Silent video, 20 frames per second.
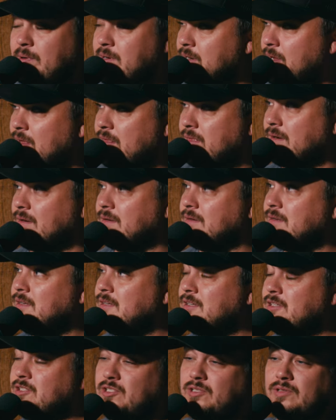nothing
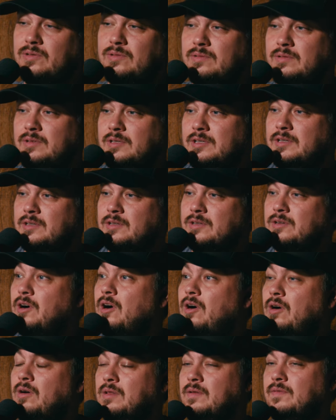to
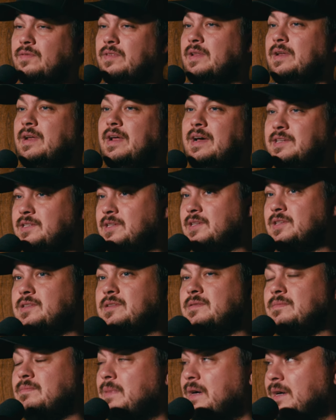all of the
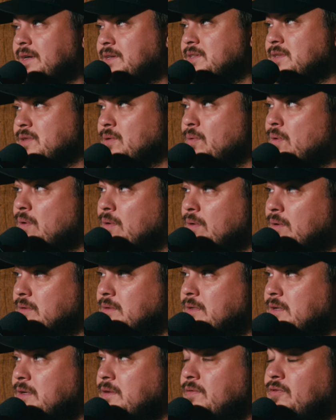nicest mics in the world,
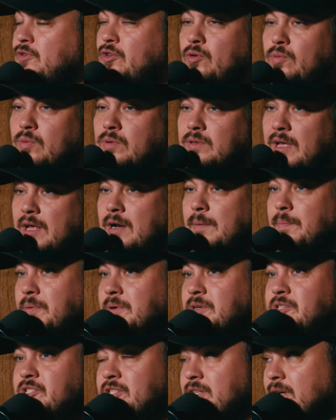you will not
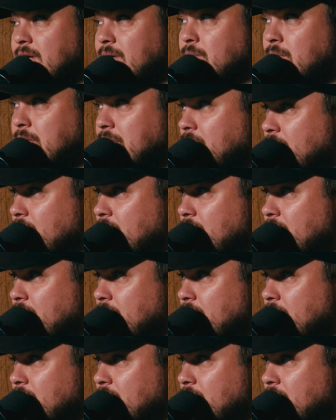appreciate what you're